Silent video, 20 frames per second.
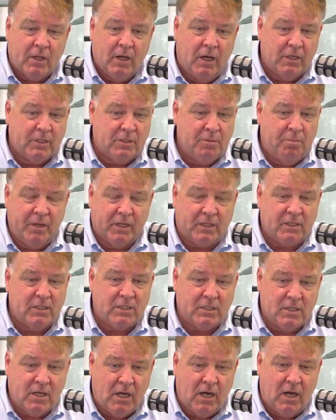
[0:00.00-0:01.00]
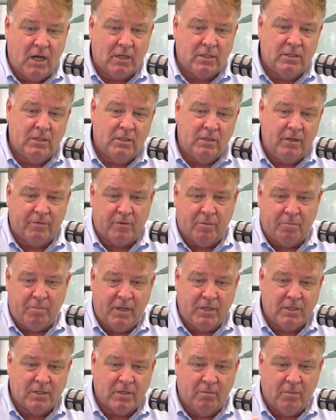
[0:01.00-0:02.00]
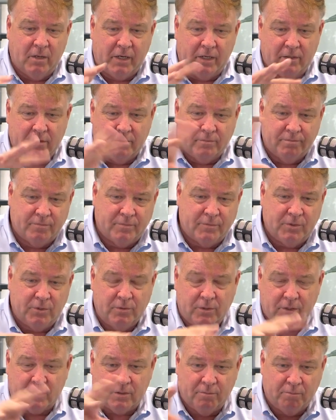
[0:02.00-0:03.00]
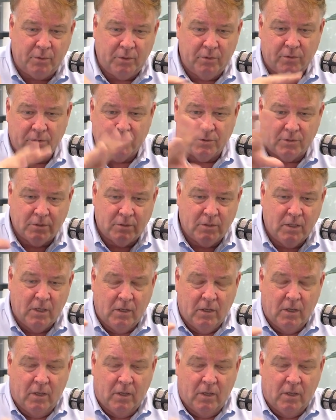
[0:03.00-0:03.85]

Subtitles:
to pick the stocks. You have to pay somebody to do the computers and